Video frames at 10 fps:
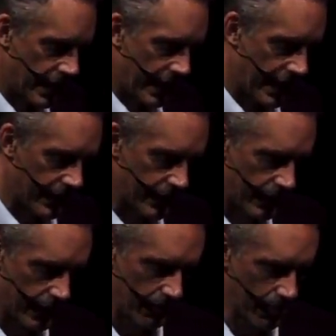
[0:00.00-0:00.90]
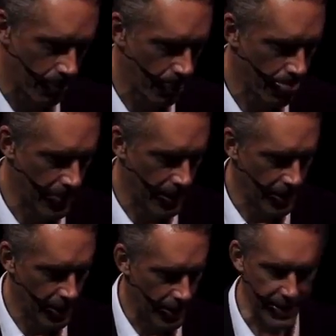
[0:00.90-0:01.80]
And
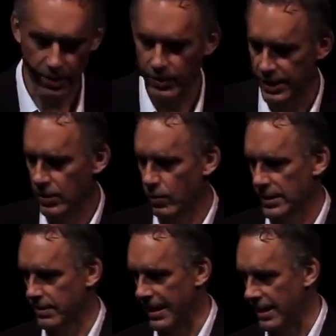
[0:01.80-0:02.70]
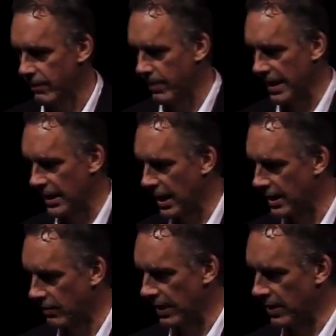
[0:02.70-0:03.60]
he didn't really know what to make of me, and I
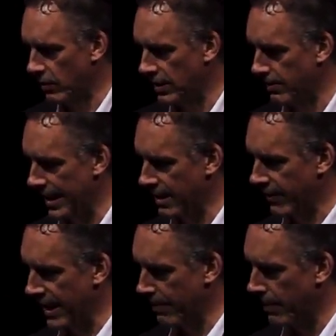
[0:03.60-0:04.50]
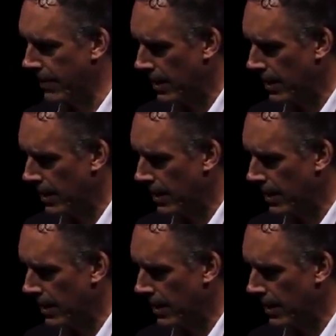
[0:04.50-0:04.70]
didn't really know what to make of him.